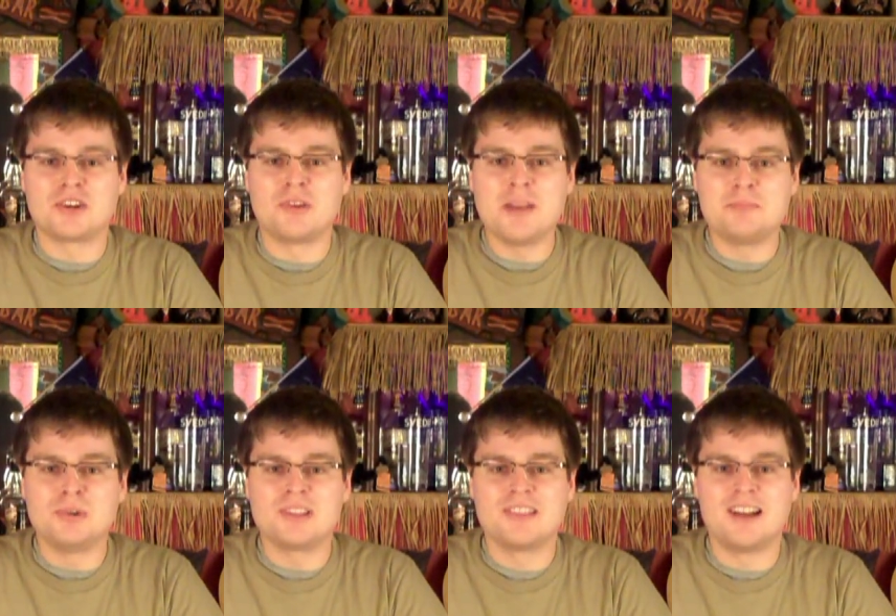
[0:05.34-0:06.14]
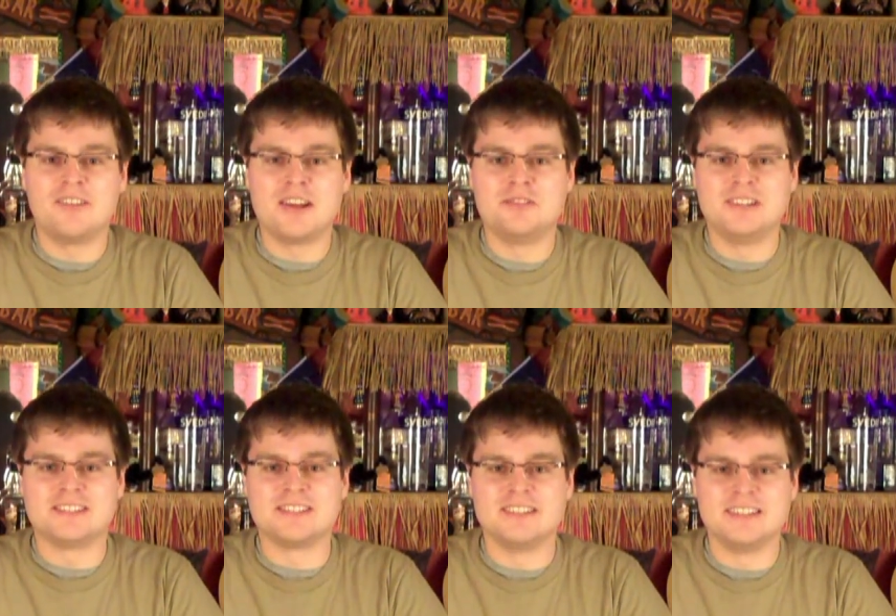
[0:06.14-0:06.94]
a great book that I read
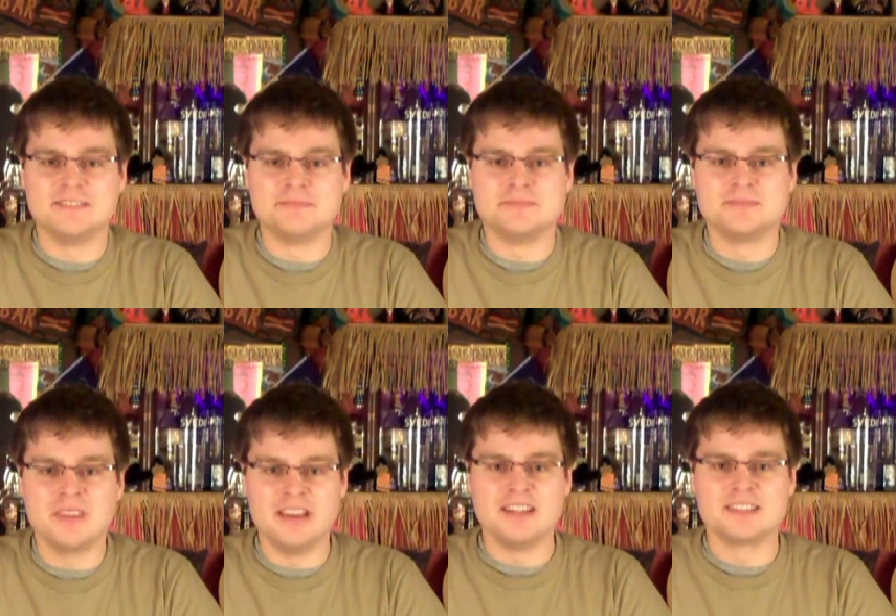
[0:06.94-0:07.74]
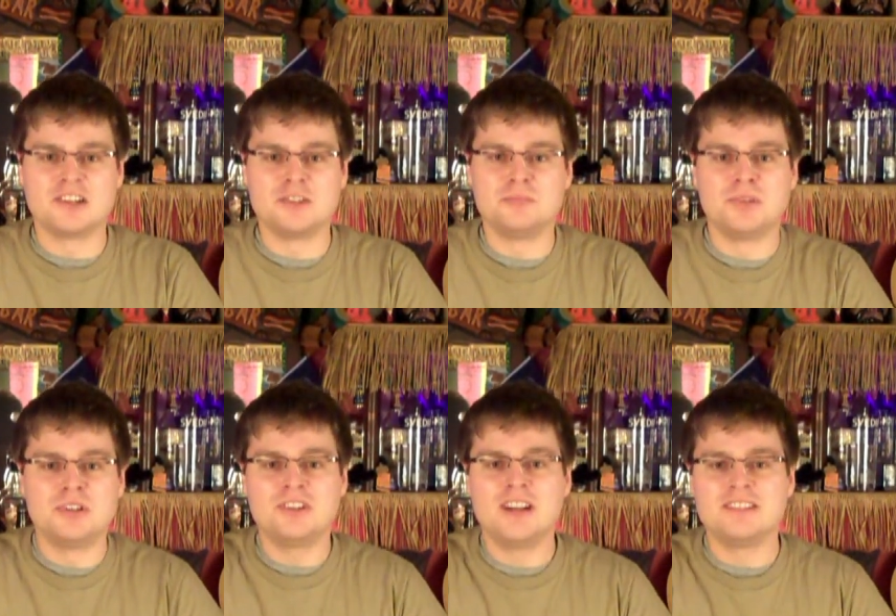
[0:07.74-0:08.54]
recently. It's called
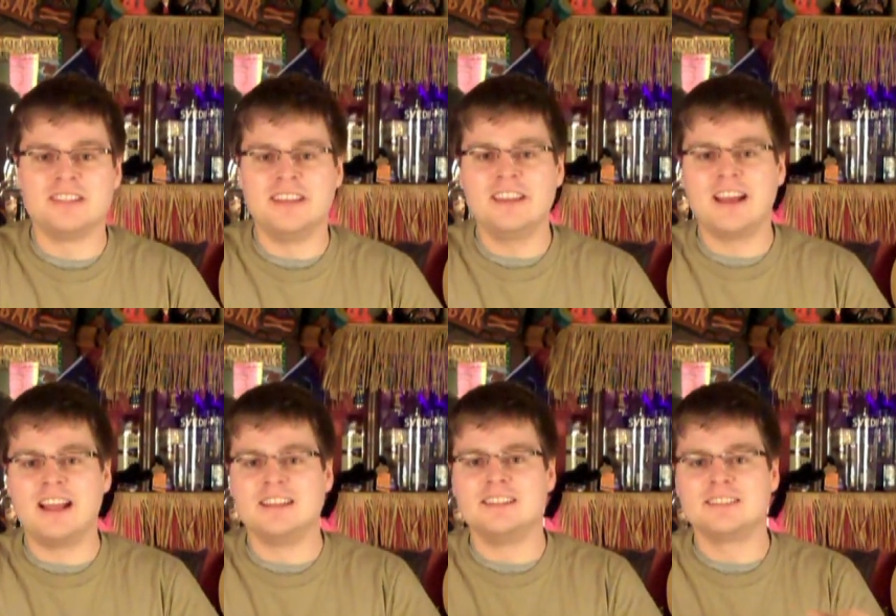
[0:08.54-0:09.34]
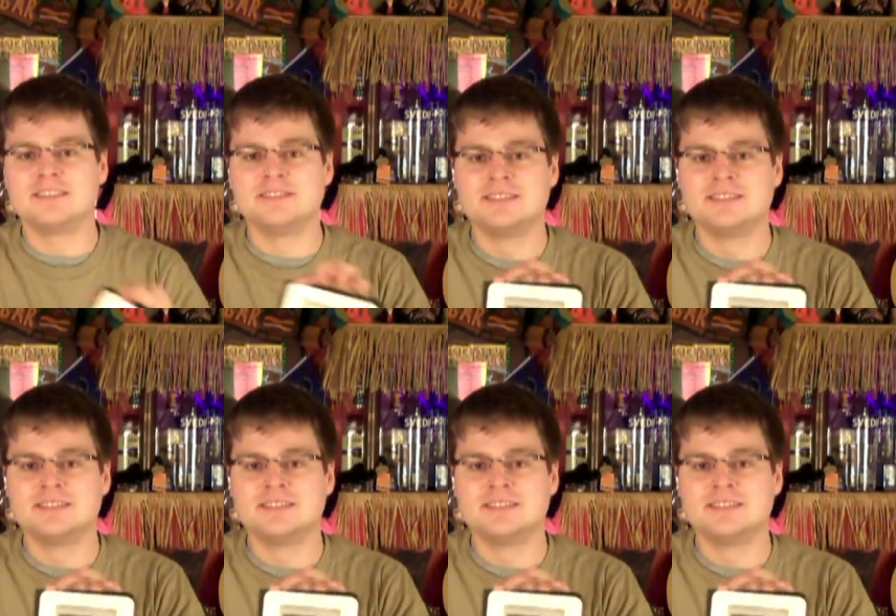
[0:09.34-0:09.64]
Murder on Tiki Island,